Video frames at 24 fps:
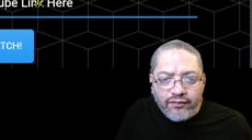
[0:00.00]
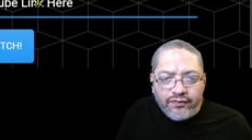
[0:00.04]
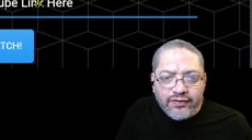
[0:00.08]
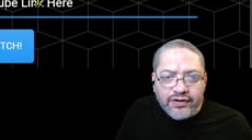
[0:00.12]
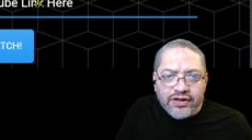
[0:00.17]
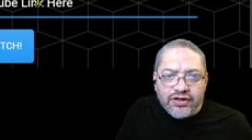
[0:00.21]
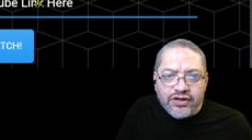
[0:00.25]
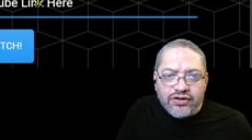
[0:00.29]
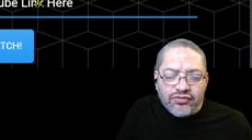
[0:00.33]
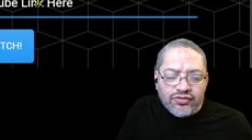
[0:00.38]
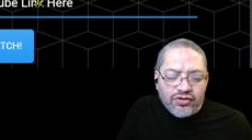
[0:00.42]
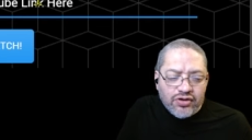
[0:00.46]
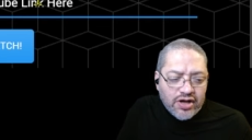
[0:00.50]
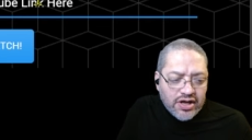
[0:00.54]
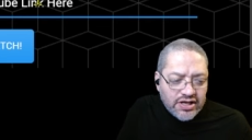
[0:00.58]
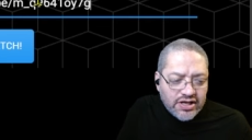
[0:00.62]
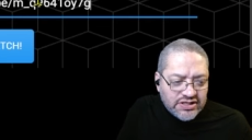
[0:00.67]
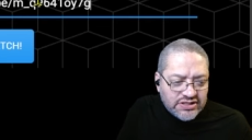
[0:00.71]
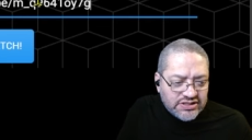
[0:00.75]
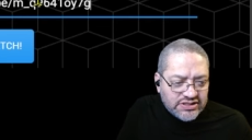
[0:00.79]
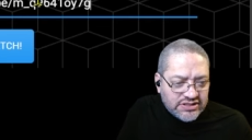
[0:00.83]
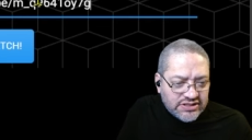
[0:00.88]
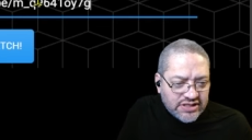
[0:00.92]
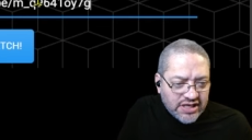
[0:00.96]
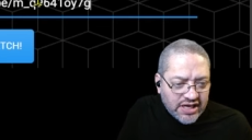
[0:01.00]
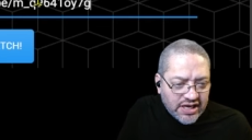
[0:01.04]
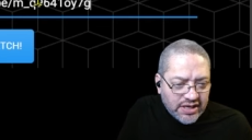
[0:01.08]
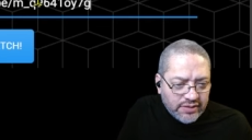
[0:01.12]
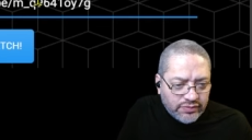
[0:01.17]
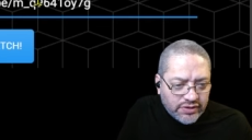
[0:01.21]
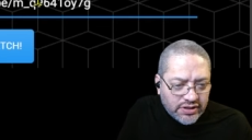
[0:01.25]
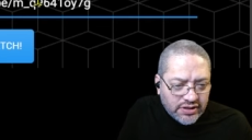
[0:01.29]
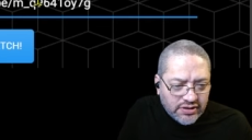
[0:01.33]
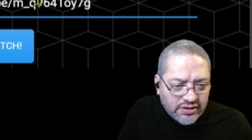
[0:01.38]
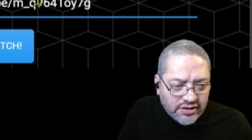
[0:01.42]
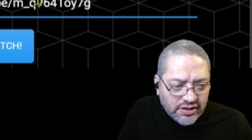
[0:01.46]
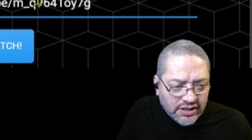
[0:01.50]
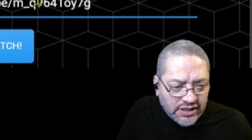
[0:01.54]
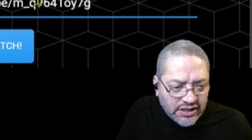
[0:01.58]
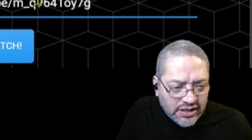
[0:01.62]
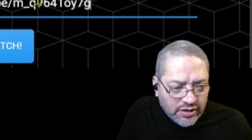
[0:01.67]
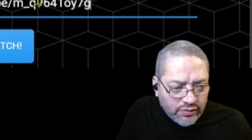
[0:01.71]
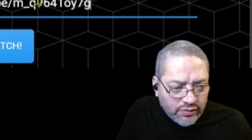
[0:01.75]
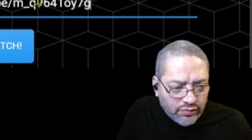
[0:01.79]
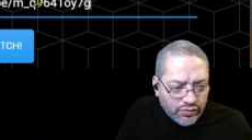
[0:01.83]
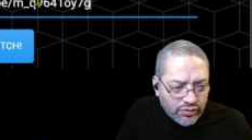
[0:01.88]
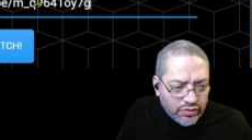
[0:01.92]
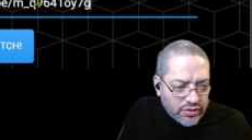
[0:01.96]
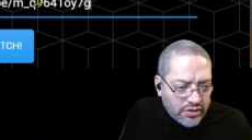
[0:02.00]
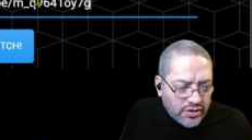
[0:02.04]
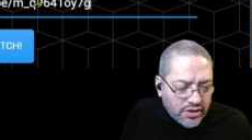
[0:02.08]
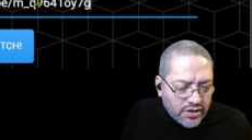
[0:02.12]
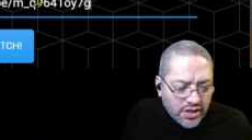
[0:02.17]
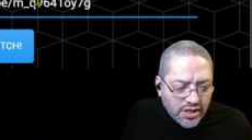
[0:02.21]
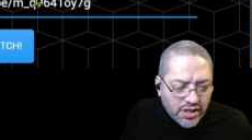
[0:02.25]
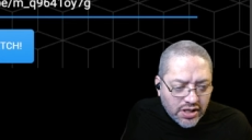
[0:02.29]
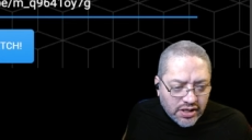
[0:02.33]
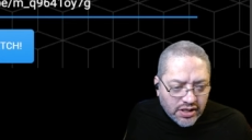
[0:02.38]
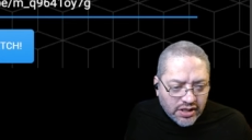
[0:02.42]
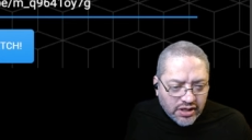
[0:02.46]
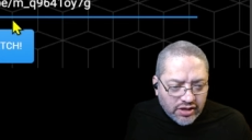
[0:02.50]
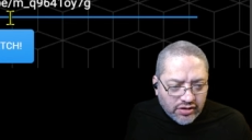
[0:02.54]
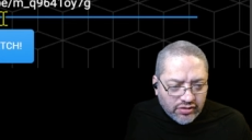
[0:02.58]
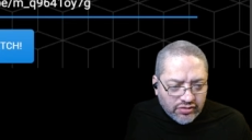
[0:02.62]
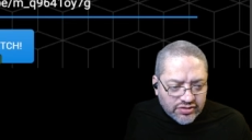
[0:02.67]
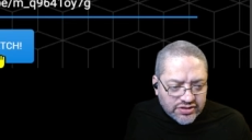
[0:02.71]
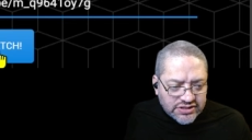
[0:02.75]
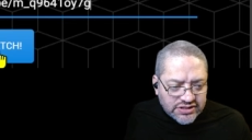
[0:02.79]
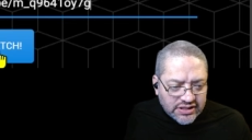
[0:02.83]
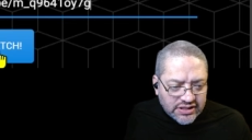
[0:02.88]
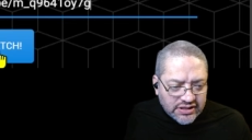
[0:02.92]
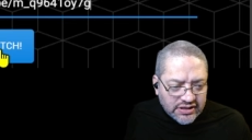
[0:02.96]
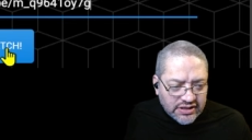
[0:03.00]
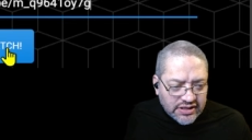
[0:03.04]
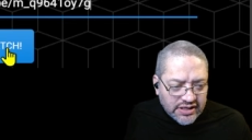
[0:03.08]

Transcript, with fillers: Hopefully you guys typed the keyword. Here is the